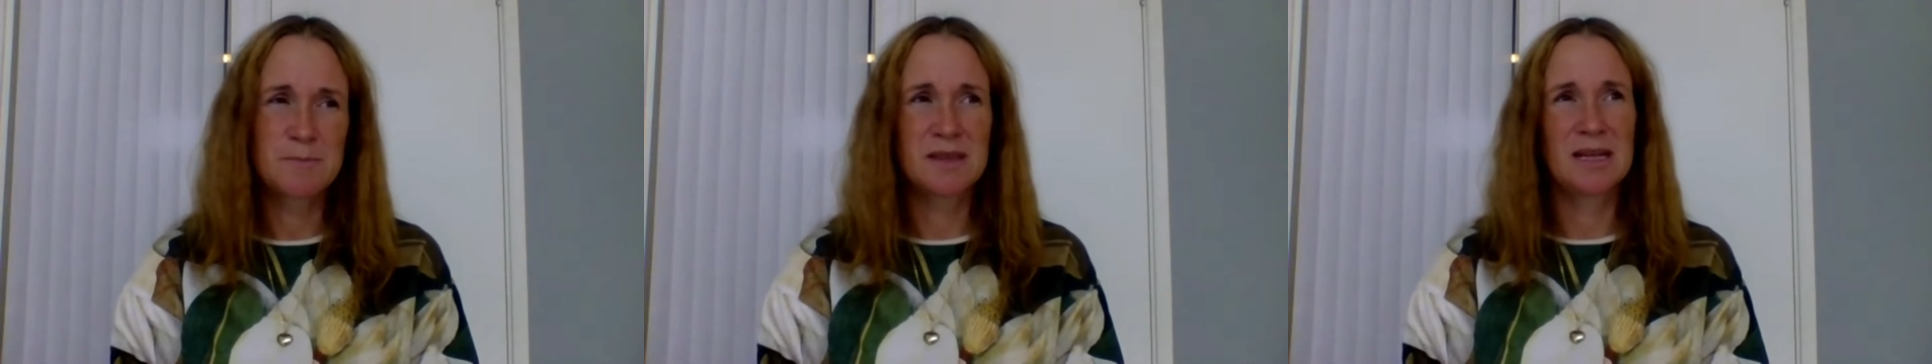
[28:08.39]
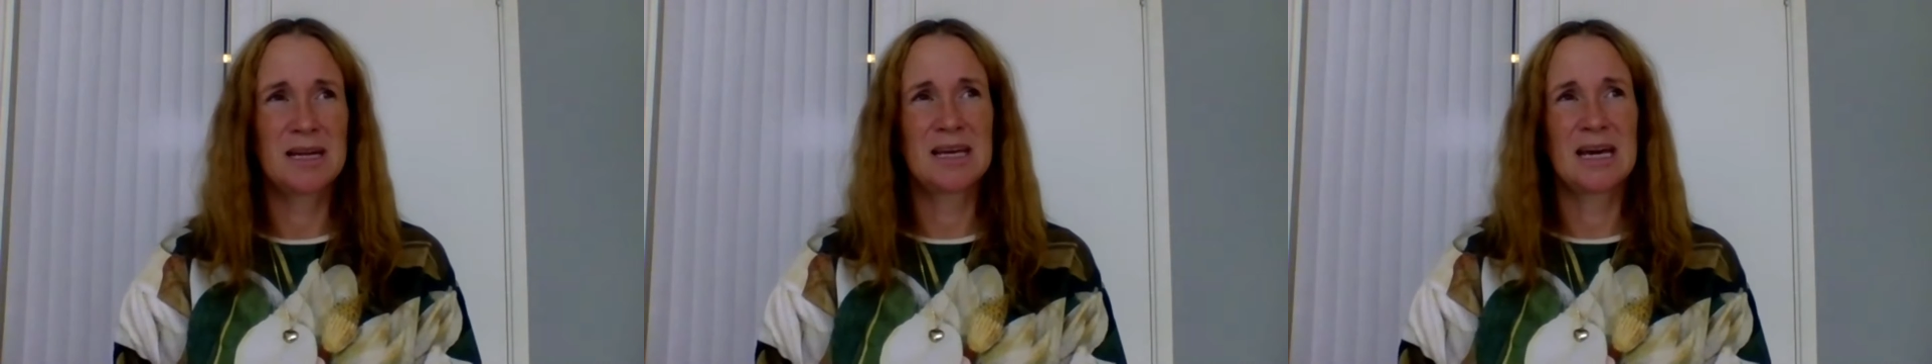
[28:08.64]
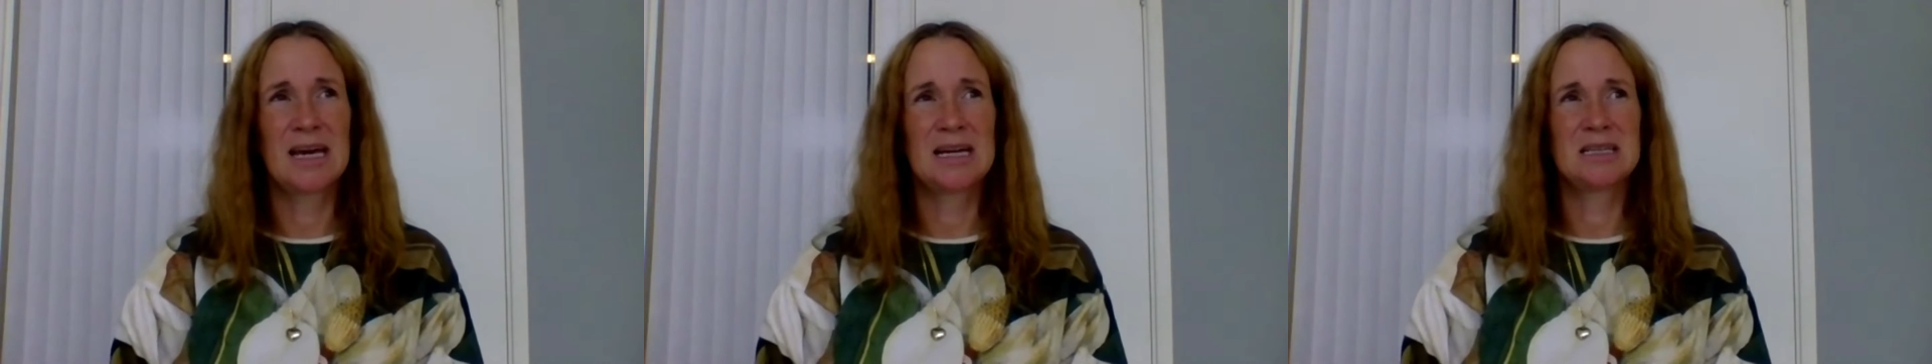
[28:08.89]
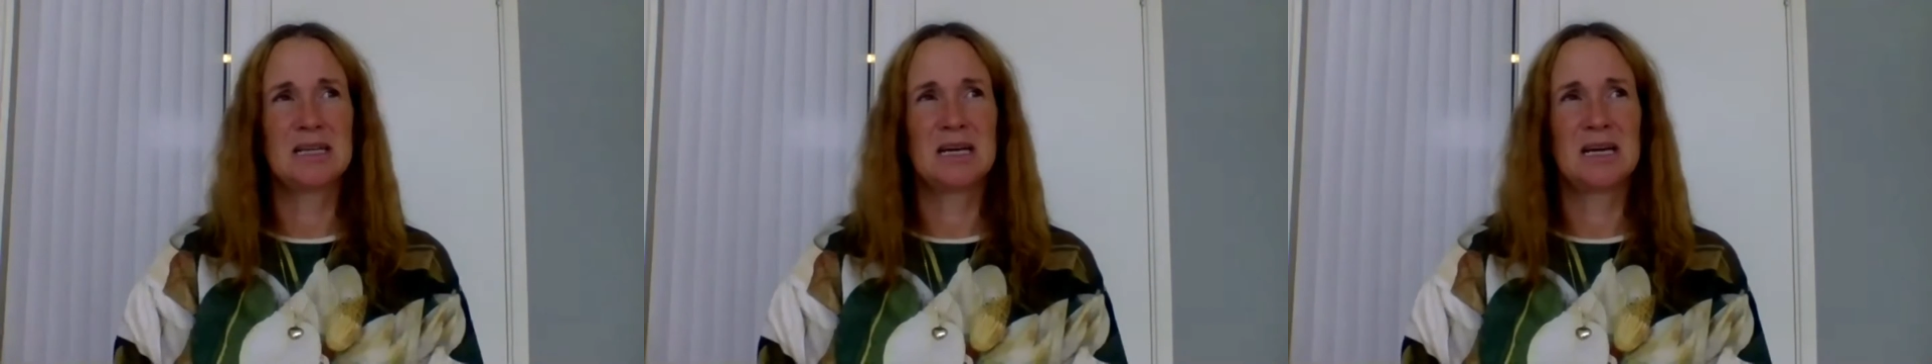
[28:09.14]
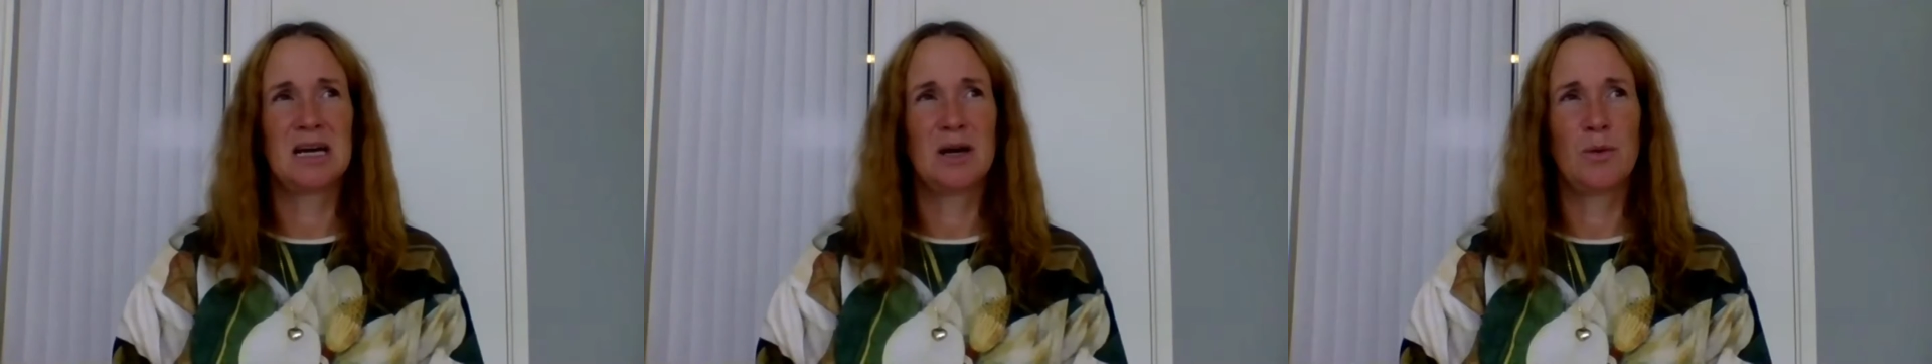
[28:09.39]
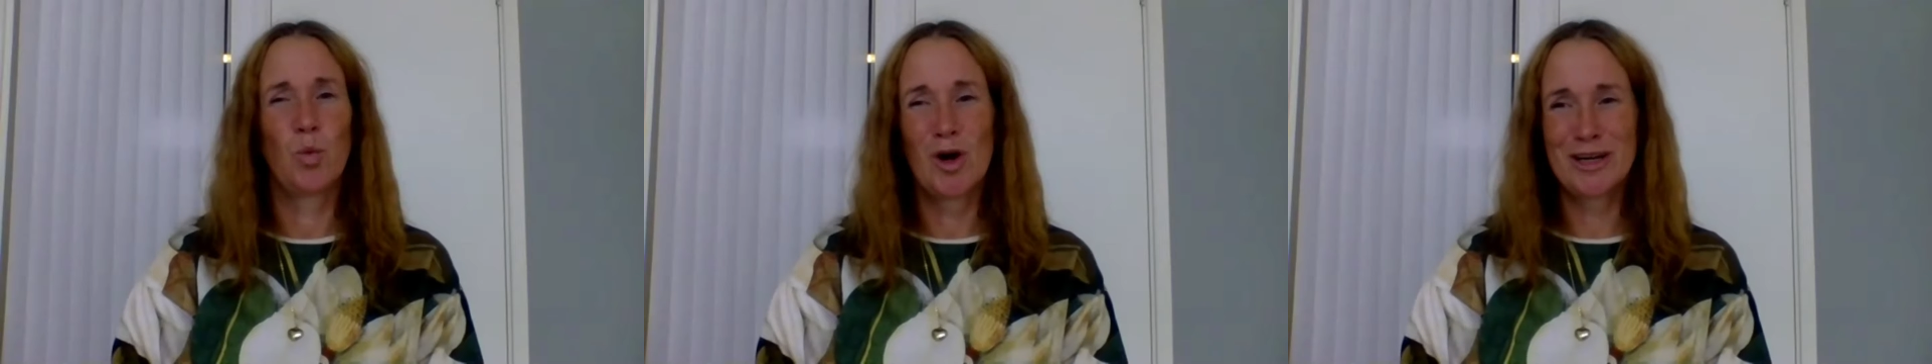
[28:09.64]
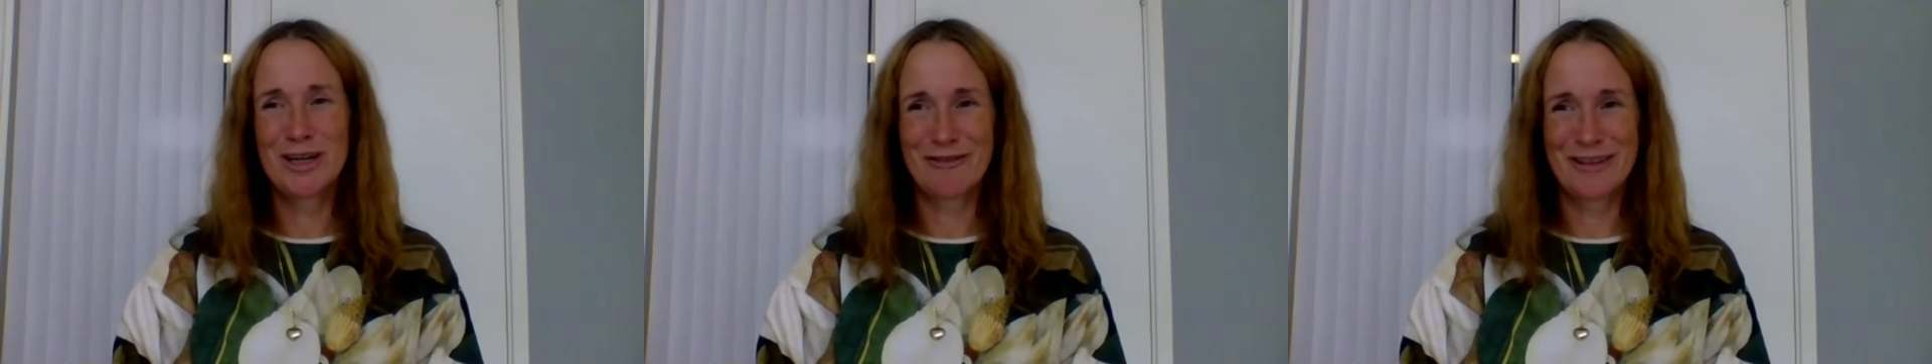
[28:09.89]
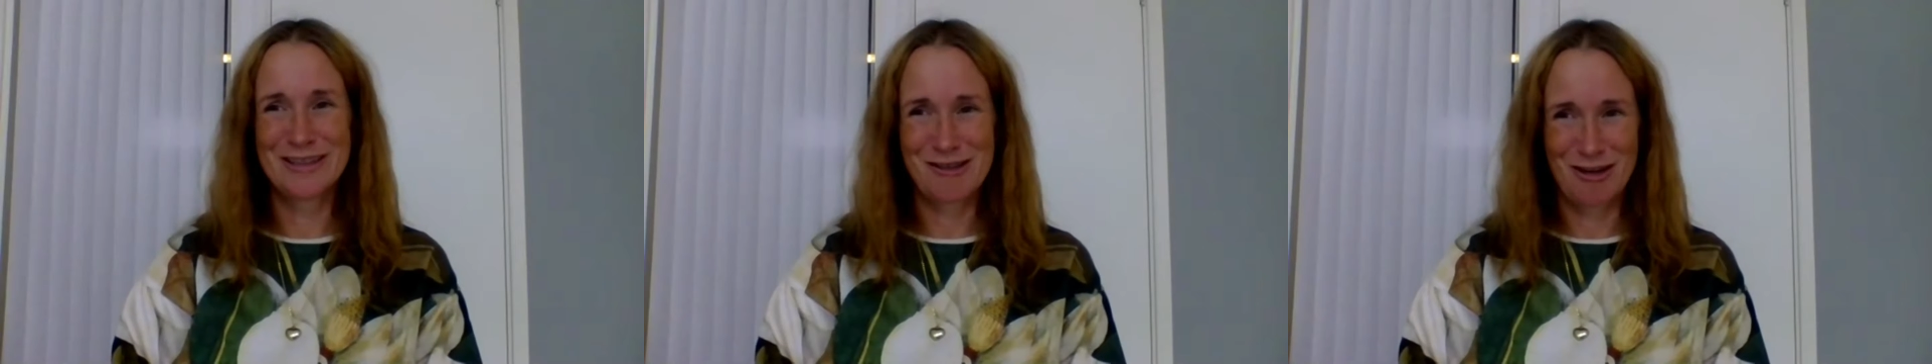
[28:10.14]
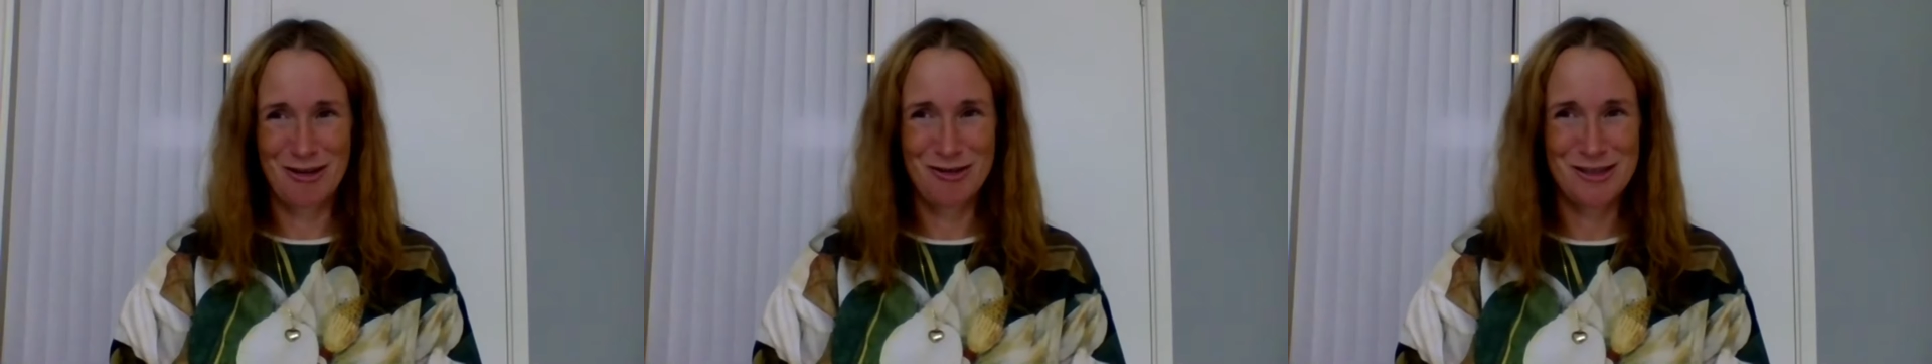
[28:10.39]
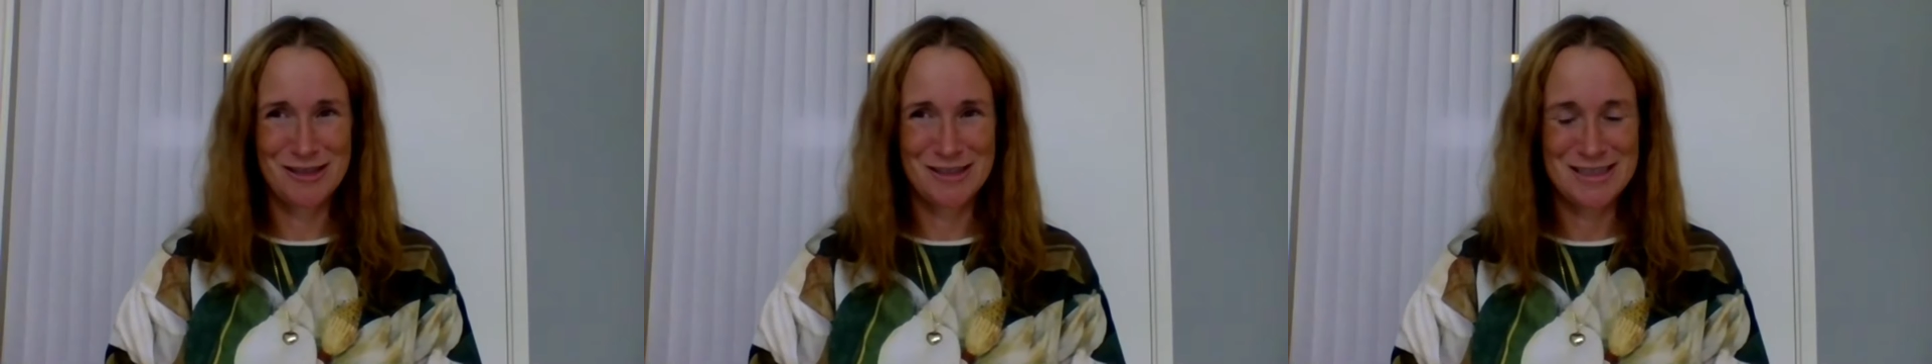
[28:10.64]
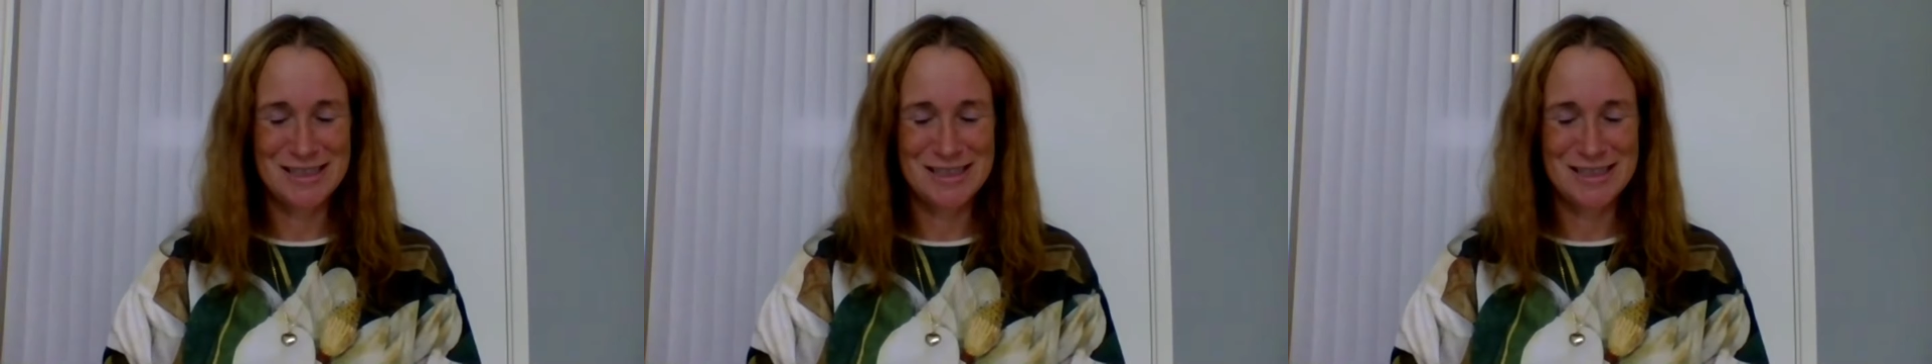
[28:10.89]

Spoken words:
But then again, one of the solutions